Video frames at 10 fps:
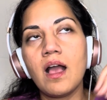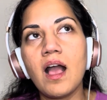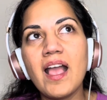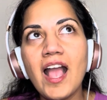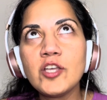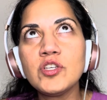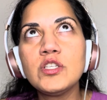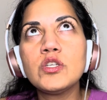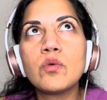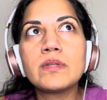I actually
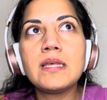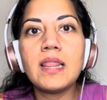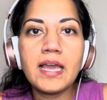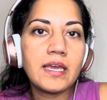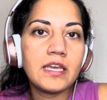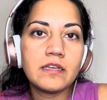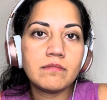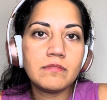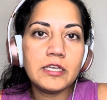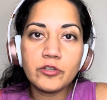don't really like
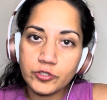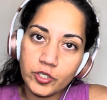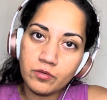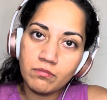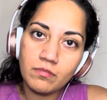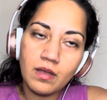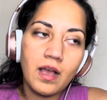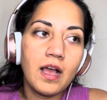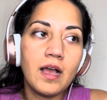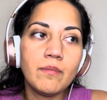either term,
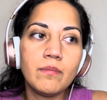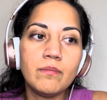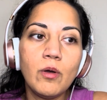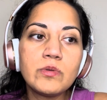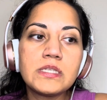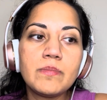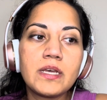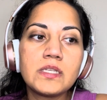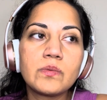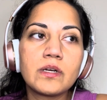mostly
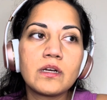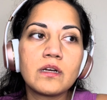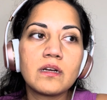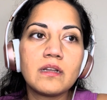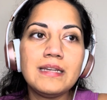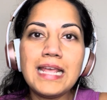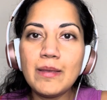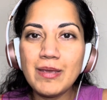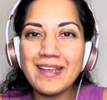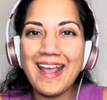because we're
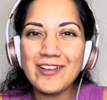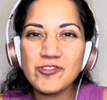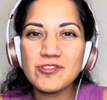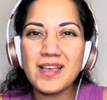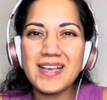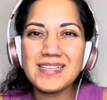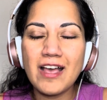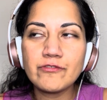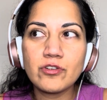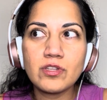naming an exercise
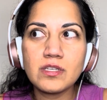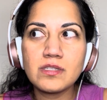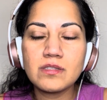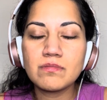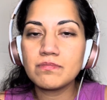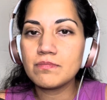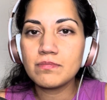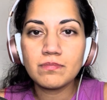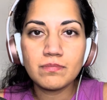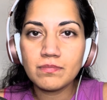after this
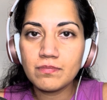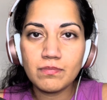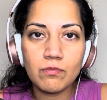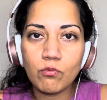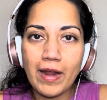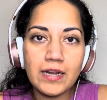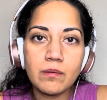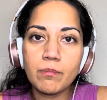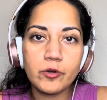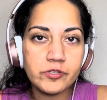
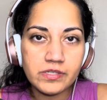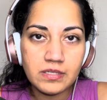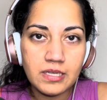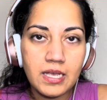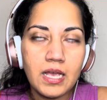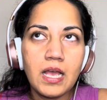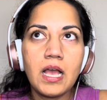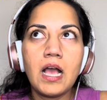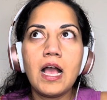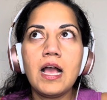random person.
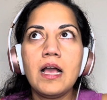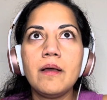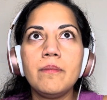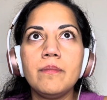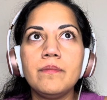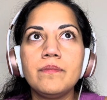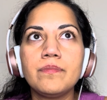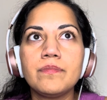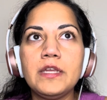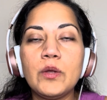
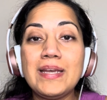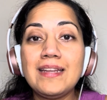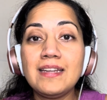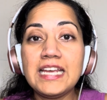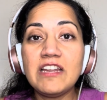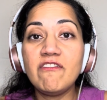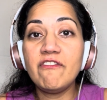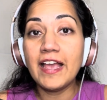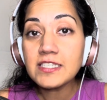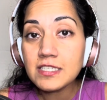He didn't
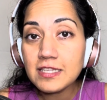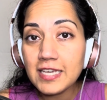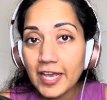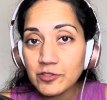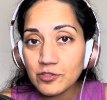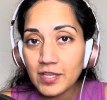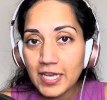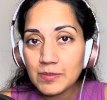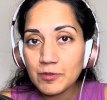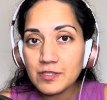invent the
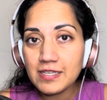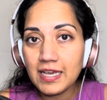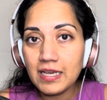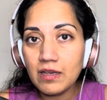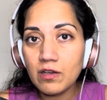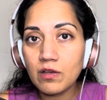exercise per se.